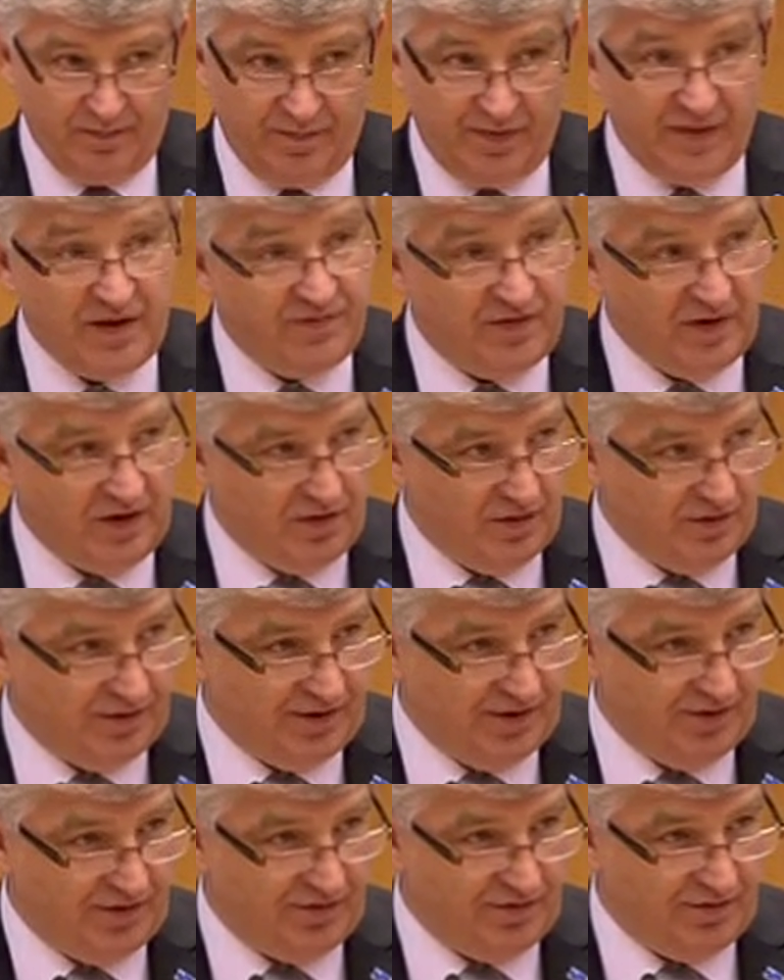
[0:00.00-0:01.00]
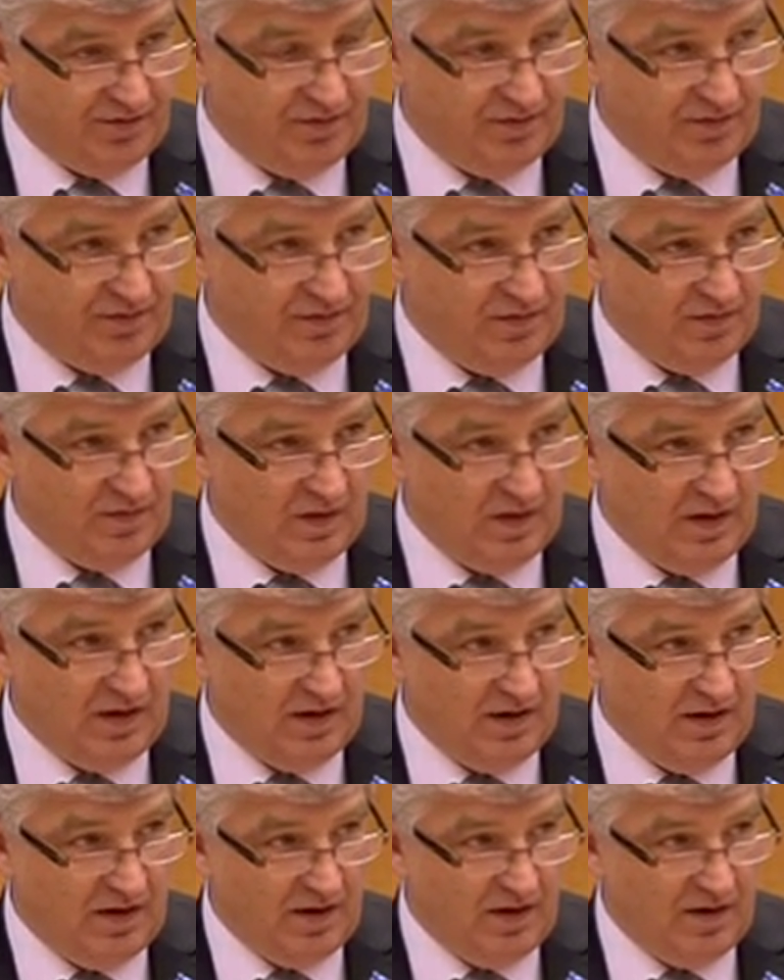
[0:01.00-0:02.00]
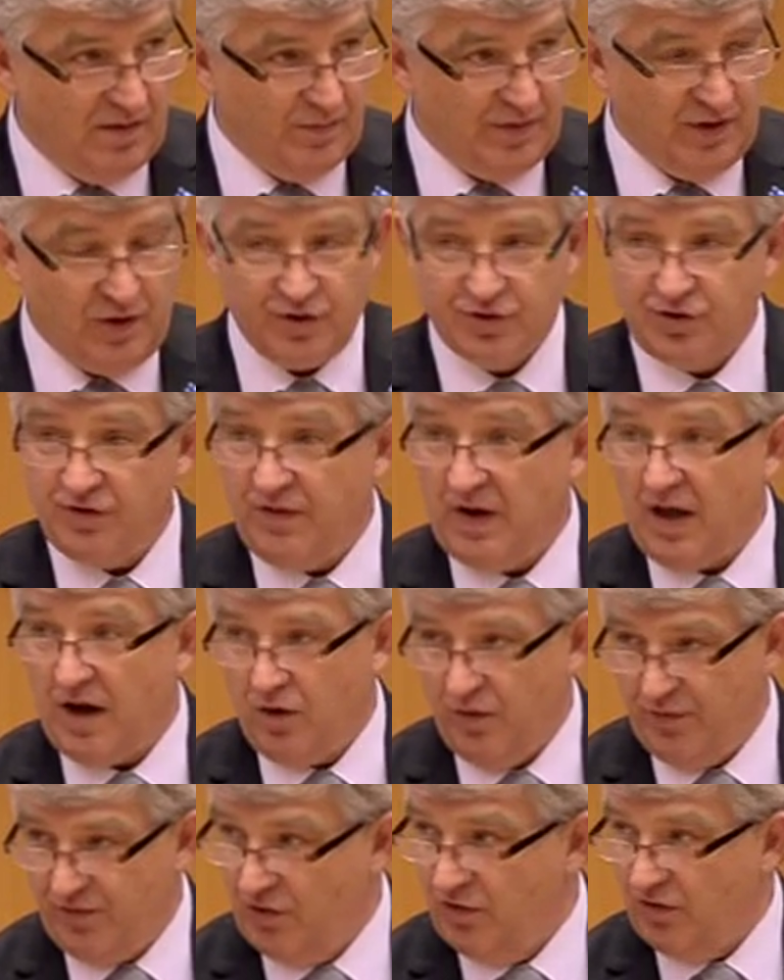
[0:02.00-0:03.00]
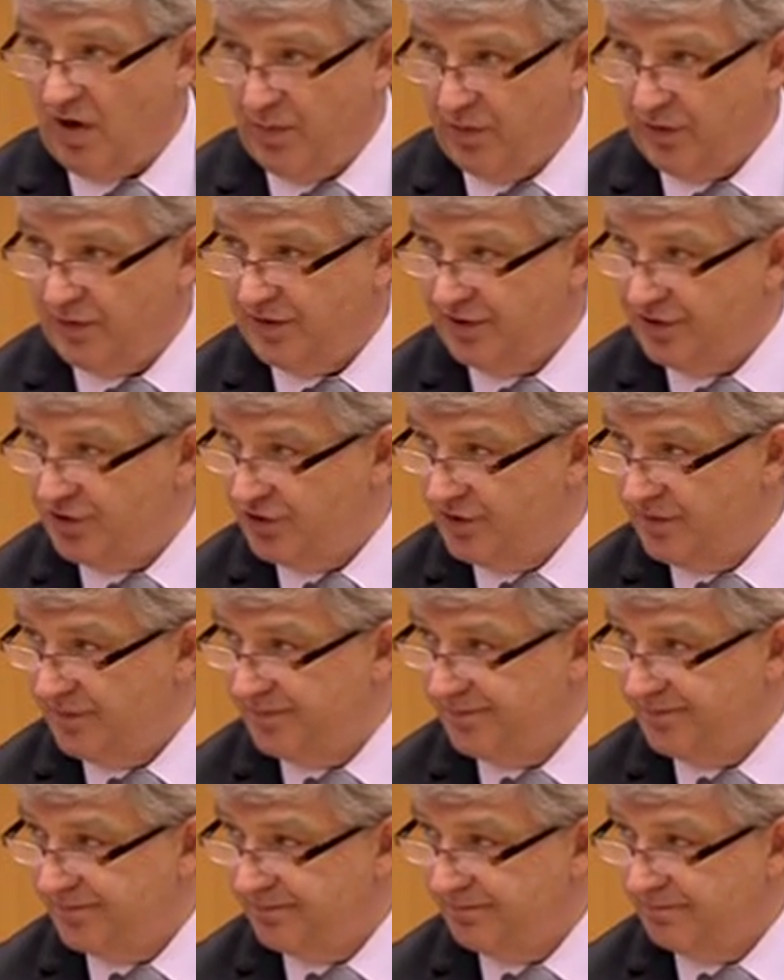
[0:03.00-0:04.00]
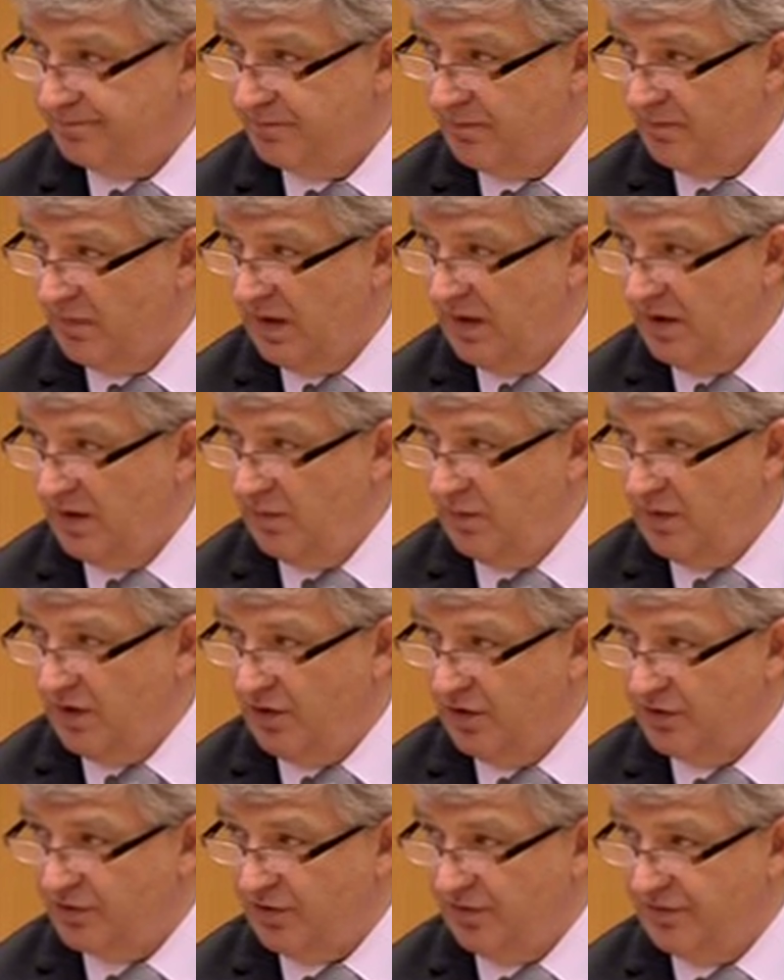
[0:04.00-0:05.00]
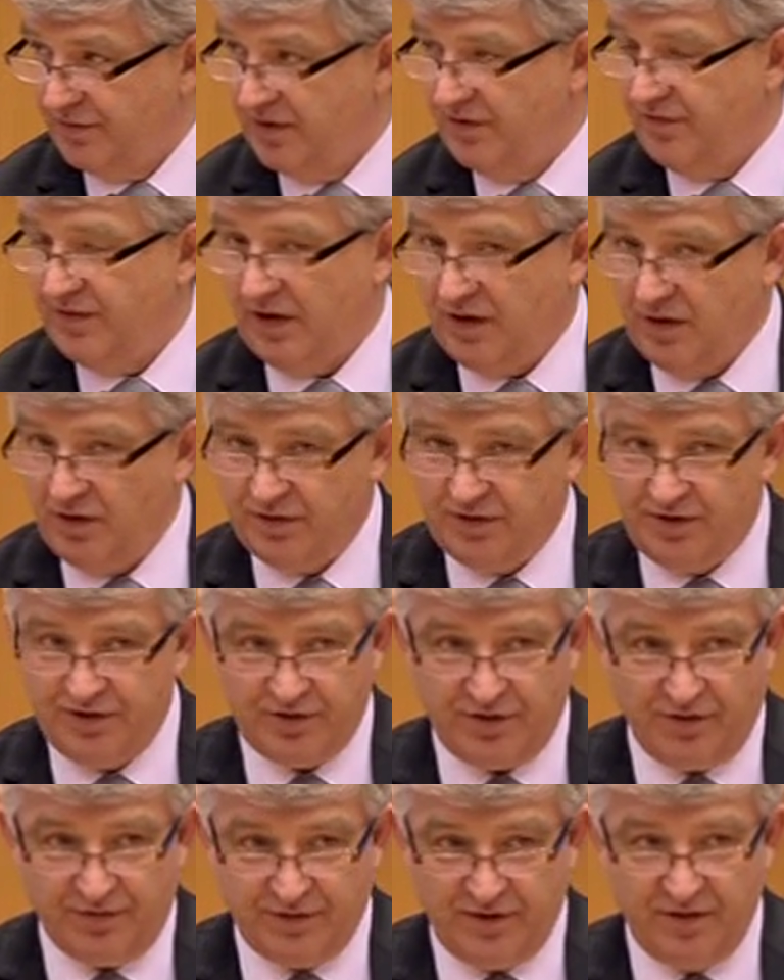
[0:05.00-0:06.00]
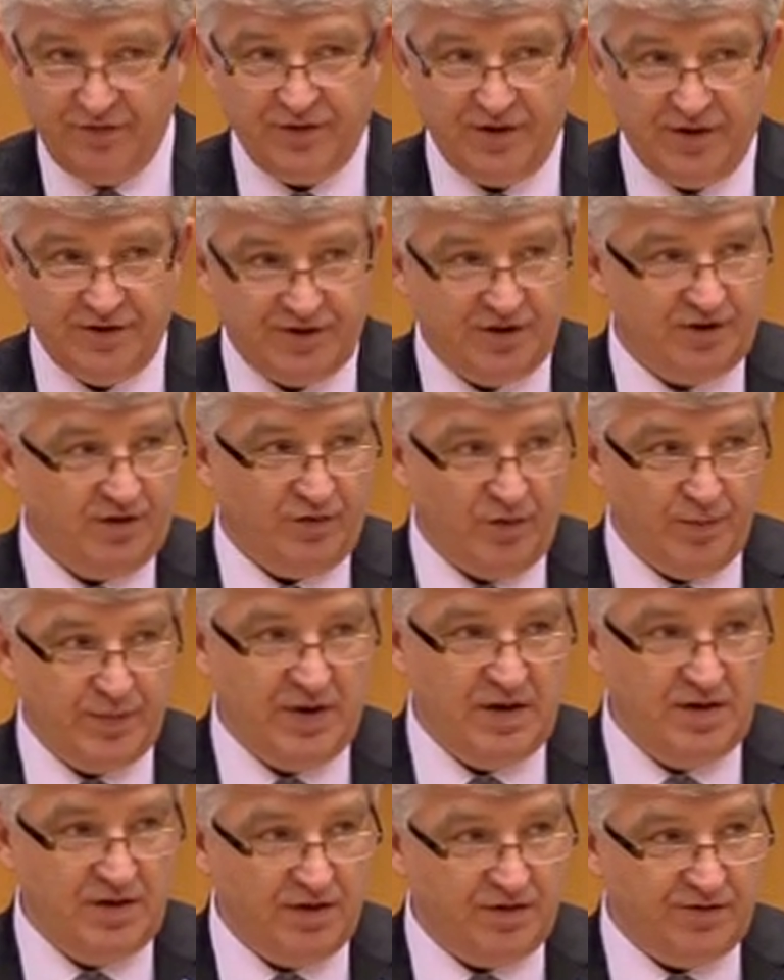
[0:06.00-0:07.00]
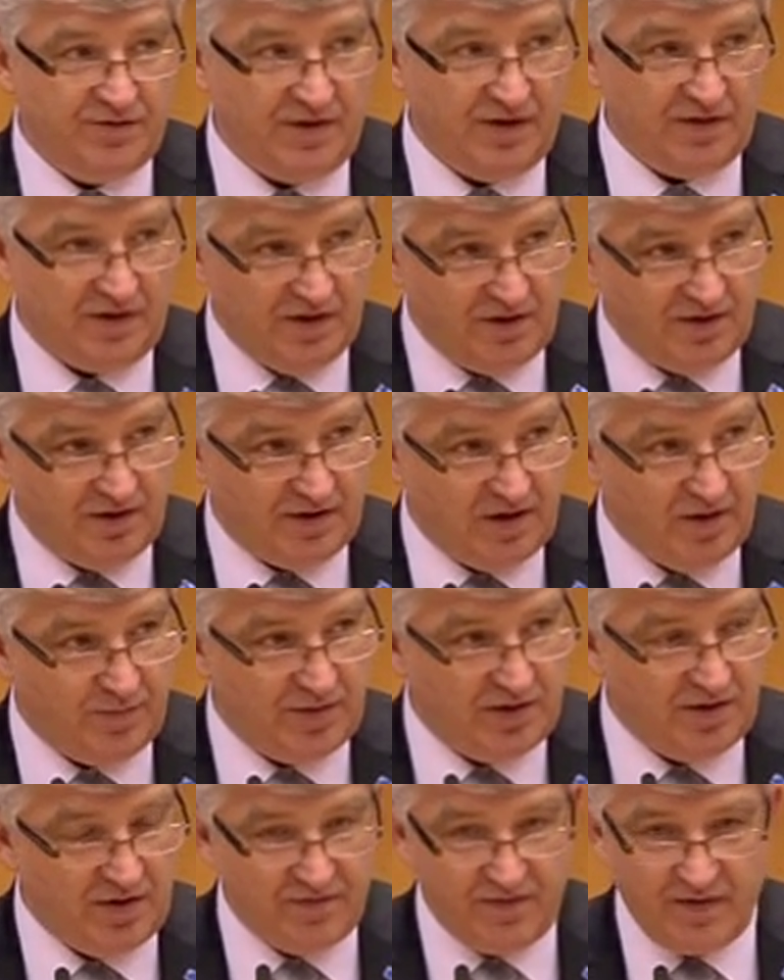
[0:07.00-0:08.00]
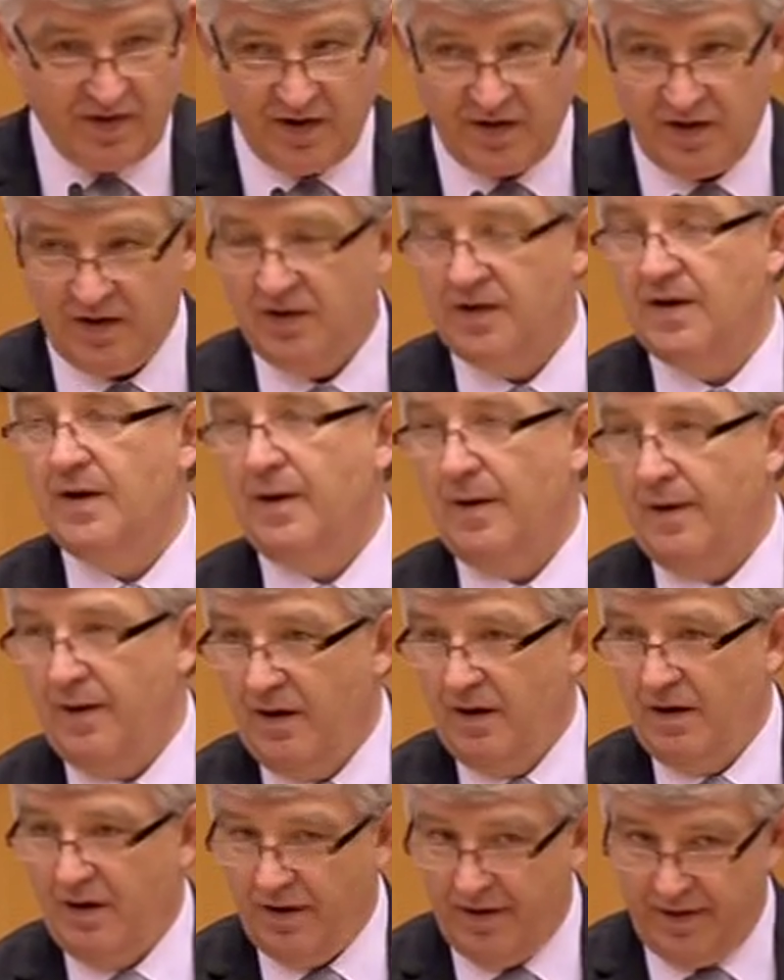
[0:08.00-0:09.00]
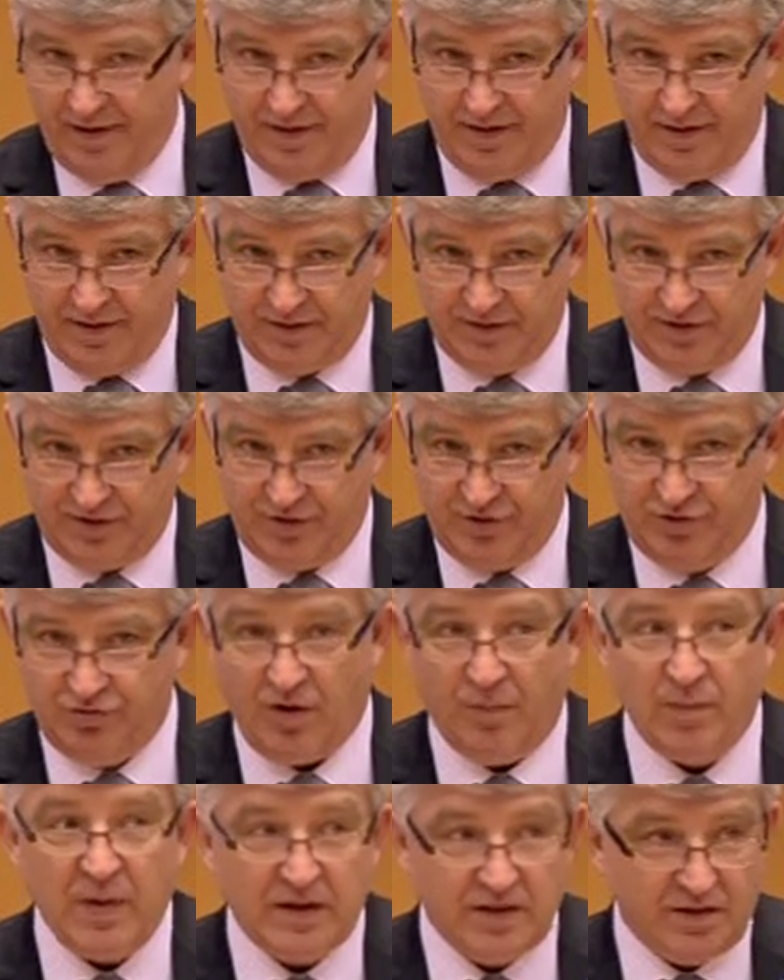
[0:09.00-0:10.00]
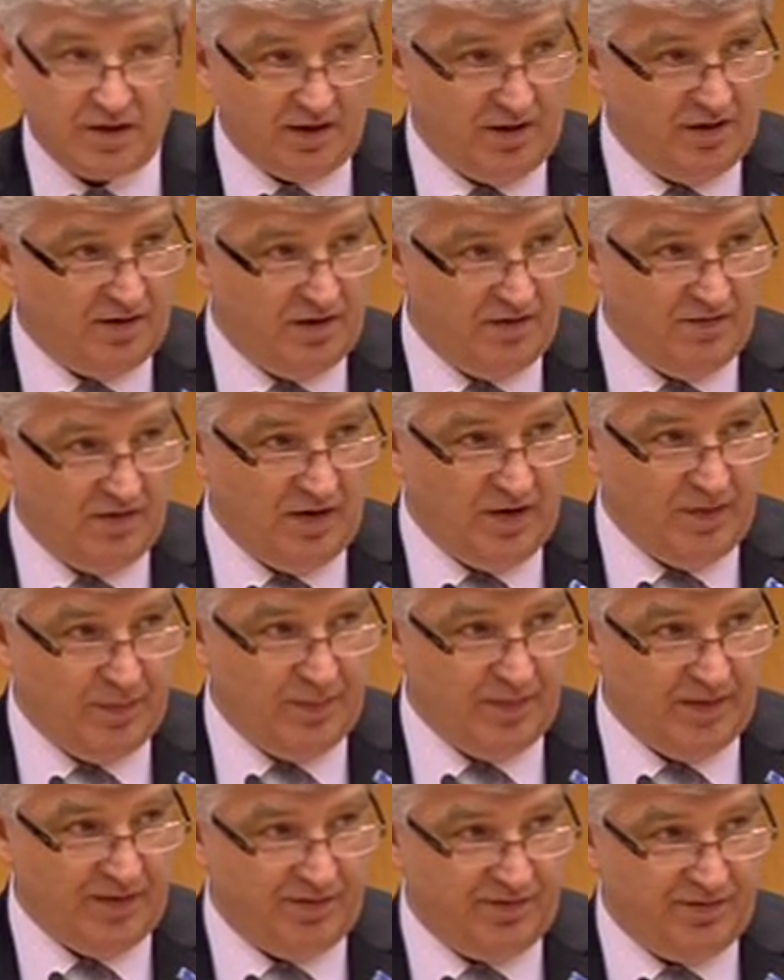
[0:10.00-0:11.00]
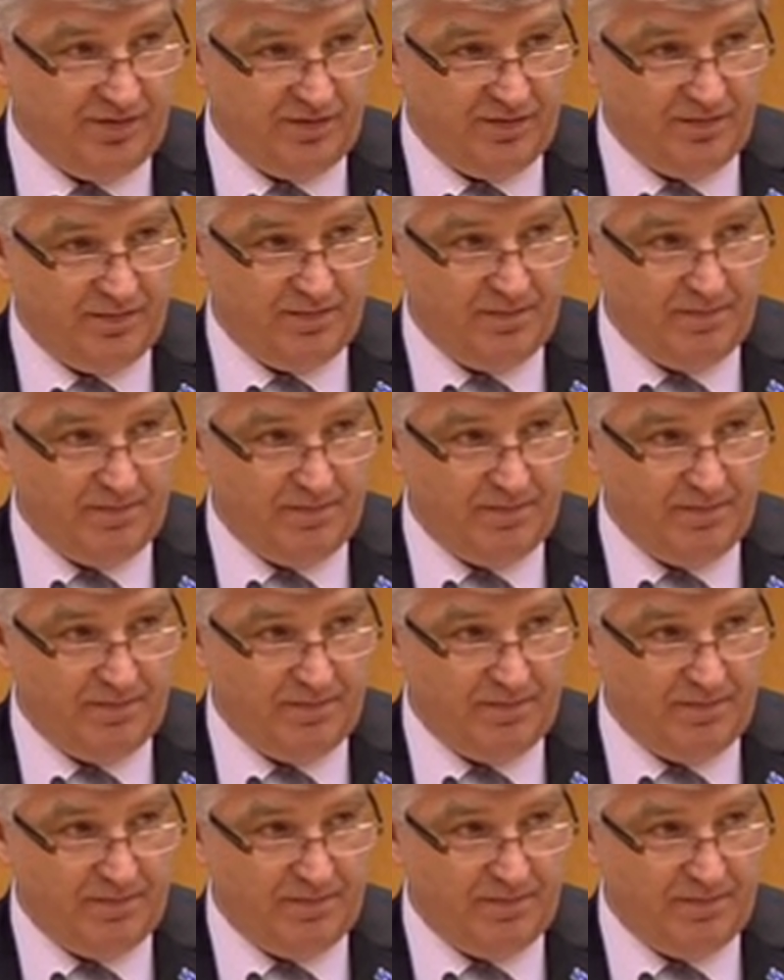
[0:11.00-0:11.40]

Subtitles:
difficulties because of lack of cooperation, because of difficulties of differences of opinions that ended up in a very dramatic developments.